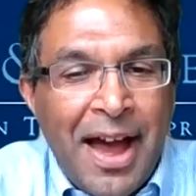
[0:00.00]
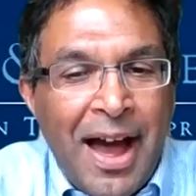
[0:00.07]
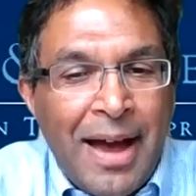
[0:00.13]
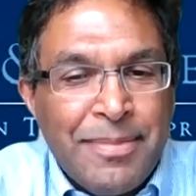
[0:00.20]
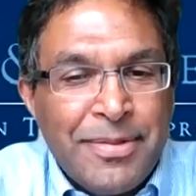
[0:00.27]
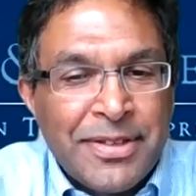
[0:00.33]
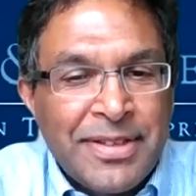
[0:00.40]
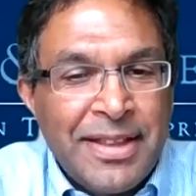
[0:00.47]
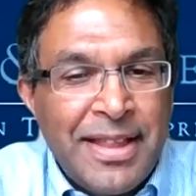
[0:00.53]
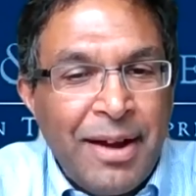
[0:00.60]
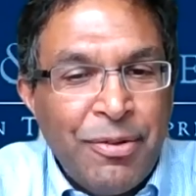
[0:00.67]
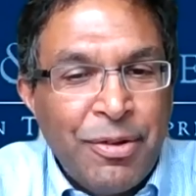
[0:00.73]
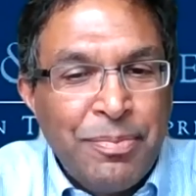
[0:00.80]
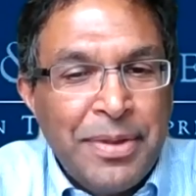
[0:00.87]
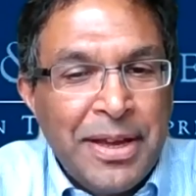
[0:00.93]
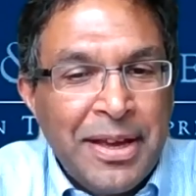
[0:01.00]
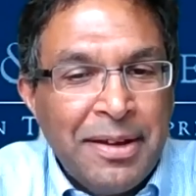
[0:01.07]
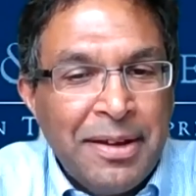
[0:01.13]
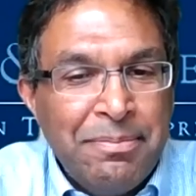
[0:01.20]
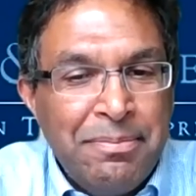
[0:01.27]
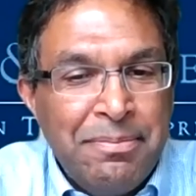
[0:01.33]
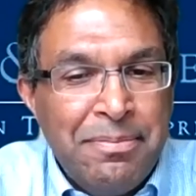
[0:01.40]
Obviously, that would be
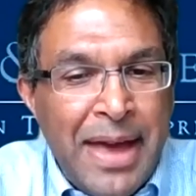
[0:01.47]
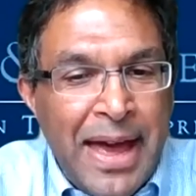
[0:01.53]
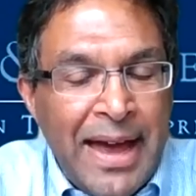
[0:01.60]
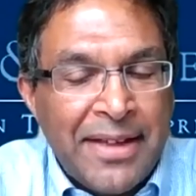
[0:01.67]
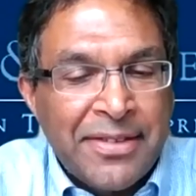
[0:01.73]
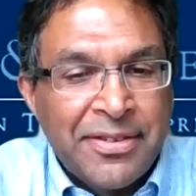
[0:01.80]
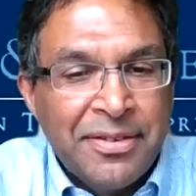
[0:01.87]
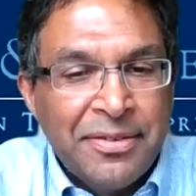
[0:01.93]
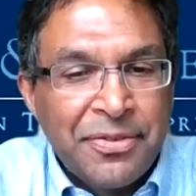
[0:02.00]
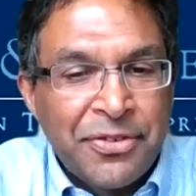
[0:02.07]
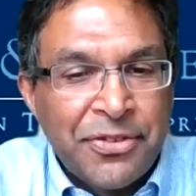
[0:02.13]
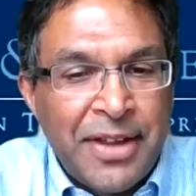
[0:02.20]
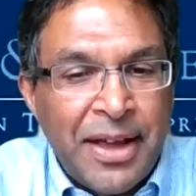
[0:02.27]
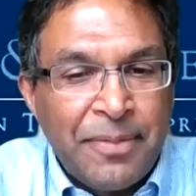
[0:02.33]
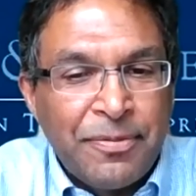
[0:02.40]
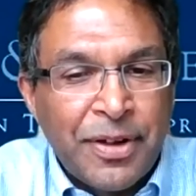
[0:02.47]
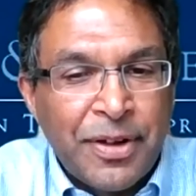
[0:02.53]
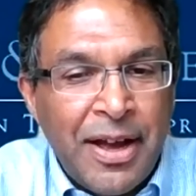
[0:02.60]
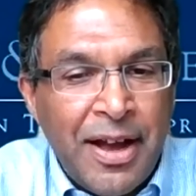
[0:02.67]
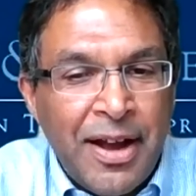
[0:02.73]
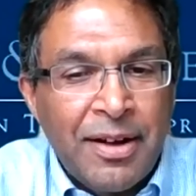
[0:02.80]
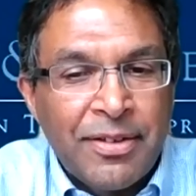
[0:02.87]
a massive step for
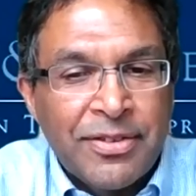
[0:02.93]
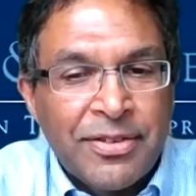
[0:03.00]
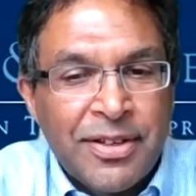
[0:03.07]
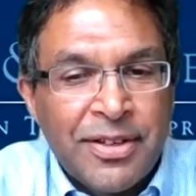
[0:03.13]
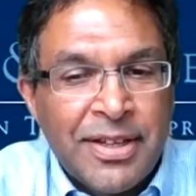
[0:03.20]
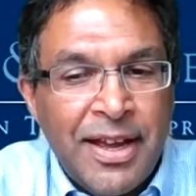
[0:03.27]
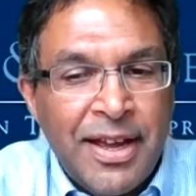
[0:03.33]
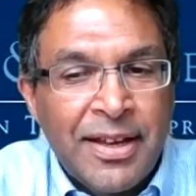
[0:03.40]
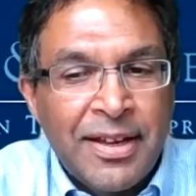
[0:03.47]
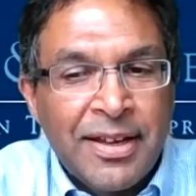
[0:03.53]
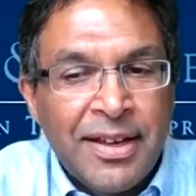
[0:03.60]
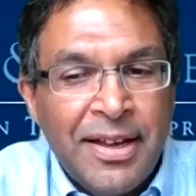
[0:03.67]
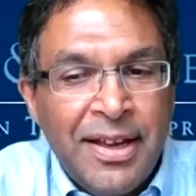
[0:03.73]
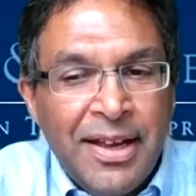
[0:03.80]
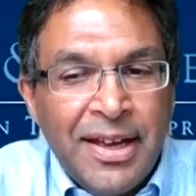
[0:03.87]
Congress to take.